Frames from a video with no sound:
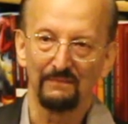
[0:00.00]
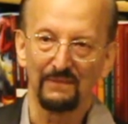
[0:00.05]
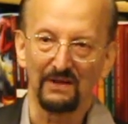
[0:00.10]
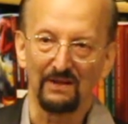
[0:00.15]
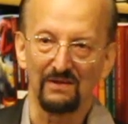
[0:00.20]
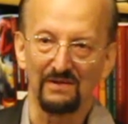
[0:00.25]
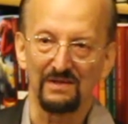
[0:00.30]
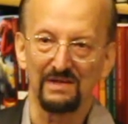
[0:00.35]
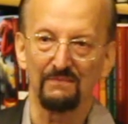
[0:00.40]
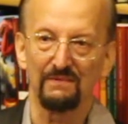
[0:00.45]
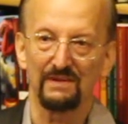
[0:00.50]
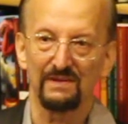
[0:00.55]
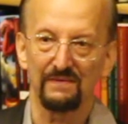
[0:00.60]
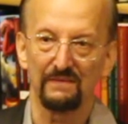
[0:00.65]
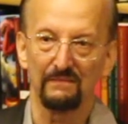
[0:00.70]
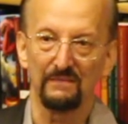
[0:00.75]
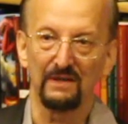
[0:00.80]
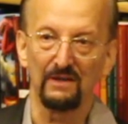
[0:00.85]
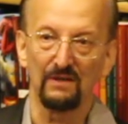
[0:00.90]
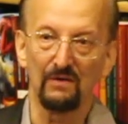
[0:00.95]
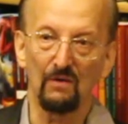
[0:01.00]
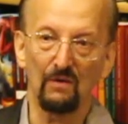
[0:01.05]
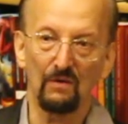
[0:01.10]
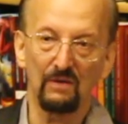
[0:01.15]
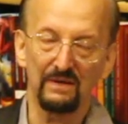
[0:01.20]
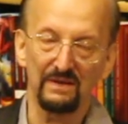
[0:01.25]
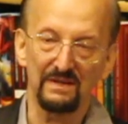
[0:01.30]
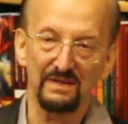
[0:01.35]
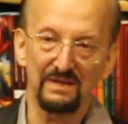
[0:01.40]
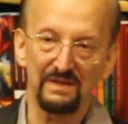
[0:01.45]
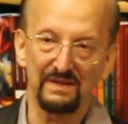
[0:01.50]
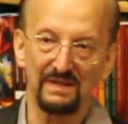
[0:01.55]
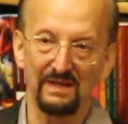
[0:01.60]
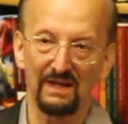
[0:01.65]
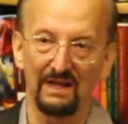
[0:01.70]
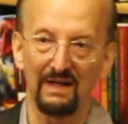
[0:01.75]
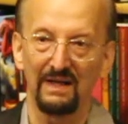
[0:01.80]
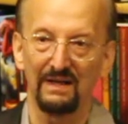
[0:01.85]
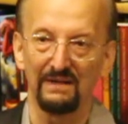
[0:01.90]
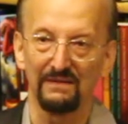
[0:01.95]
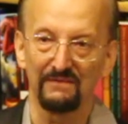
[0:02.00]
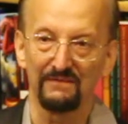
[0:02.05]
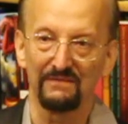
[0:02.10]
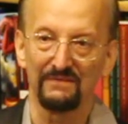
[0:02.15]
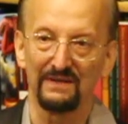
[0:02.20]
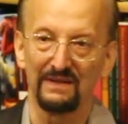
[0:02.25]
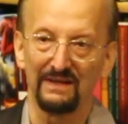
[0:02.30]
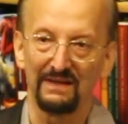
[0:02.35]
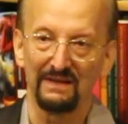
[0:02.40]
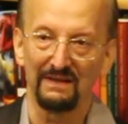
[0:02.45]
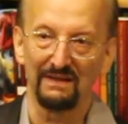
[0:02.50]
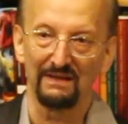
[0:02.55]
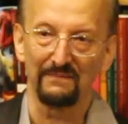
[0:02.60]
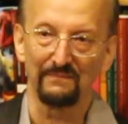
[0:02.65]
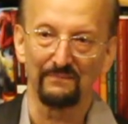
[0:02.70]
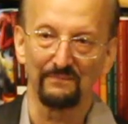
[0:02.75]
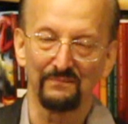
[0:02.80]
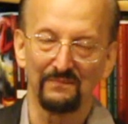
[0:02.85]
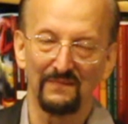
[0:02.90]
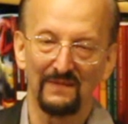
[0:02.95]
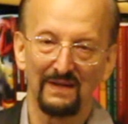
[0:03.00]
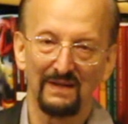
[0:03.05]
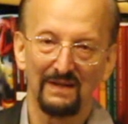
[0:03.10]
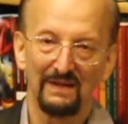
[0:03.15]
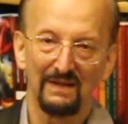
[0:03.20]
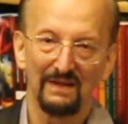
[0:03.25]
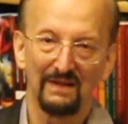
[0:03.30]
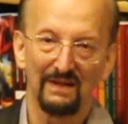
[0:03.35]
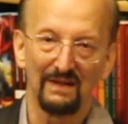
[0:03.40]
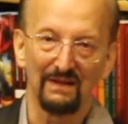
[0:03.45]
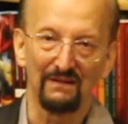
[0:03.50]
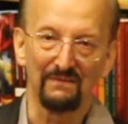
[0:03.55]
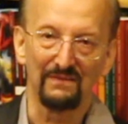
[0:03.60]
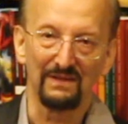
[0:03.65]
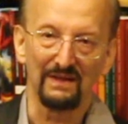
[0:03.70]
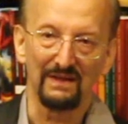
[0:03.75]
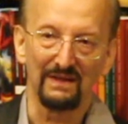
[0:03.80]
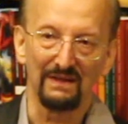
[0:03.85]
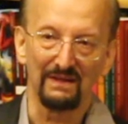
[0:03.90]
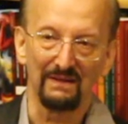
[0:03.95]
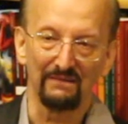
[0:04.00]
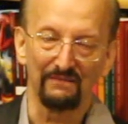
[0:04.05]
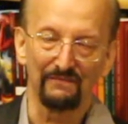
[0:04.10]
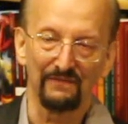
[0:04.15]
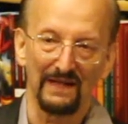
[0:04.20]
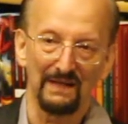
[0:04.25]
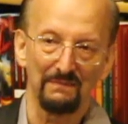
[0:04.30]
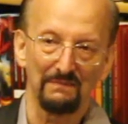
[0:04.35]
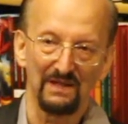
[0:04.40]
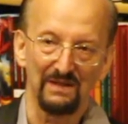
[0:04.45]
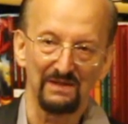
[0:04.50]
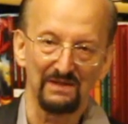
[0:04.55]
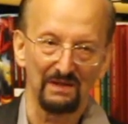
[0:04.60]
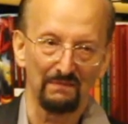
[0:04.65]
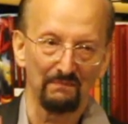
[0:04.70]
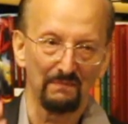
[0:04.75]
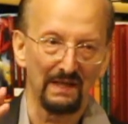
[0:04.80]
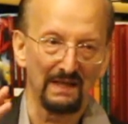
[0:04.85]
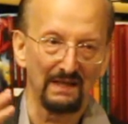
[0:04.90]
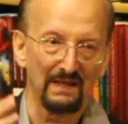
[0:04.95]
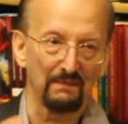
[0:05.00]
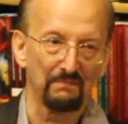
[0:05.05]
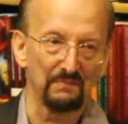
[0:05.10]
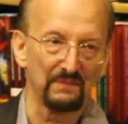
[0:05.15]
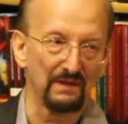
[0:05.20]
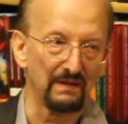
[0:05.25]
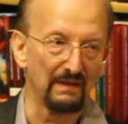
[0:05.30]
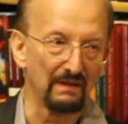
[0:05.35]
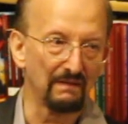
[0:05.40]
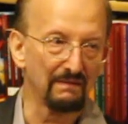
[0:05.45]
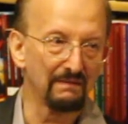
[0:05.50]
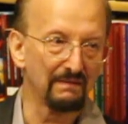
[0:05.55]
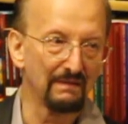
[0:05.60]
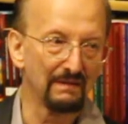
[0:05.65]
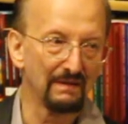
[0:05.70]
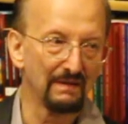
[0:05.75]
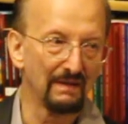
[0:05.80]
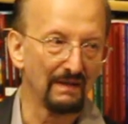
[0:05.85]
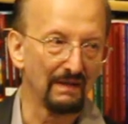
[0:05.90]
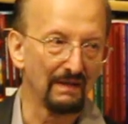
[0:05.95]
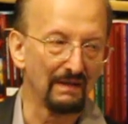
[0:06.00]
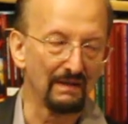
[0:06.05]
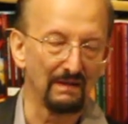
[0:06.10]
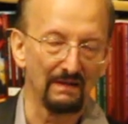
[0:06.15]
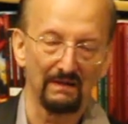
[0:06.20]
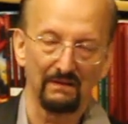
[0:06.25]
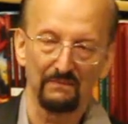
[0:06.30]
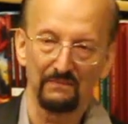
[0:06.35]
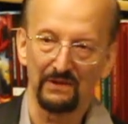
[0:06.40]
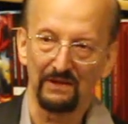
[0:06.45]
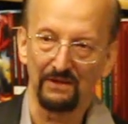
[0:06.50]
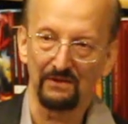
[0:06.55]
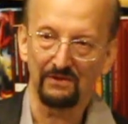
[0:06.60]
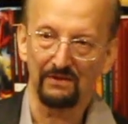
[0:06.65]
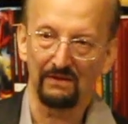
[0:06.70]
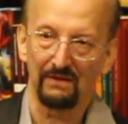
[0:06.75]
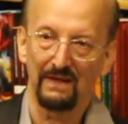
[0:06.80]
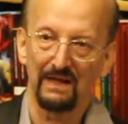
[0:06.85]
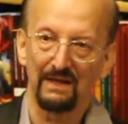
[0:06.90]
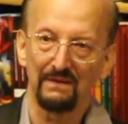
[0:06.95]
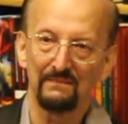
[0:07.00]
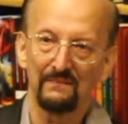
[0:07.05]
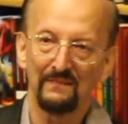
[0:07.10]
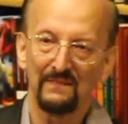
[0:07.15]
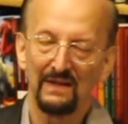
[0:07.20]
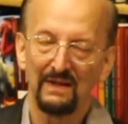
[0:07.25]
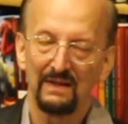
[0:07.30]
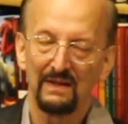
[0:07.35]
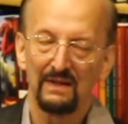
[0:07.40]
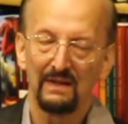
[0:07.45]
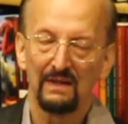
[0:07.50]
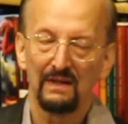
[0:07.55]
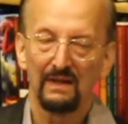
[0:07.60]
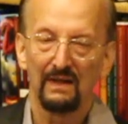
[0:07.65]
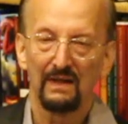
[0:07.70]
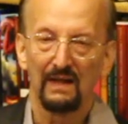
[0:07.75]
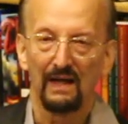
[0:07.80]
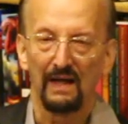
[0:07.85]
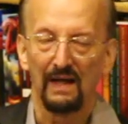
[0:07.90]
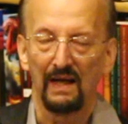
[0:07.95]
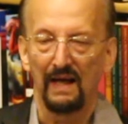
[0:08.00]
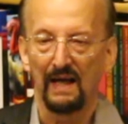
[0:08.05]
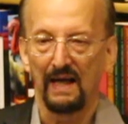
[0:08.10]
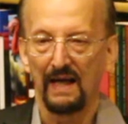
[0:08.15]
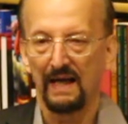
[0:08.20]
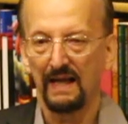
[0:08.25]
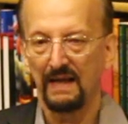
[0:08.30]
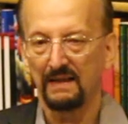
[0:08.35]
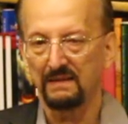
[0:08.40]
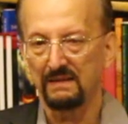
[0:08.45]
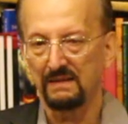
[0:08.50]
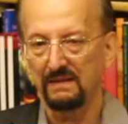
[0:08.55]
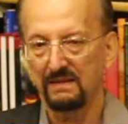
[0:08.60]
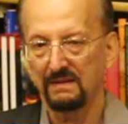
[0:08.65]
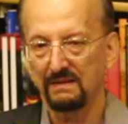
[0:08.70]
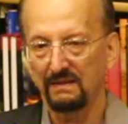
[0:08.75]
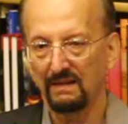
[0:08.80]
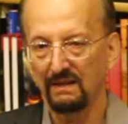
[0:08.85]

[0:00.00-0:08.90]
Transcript: because he was from the Yorkist side of the families that made up the British Crown. And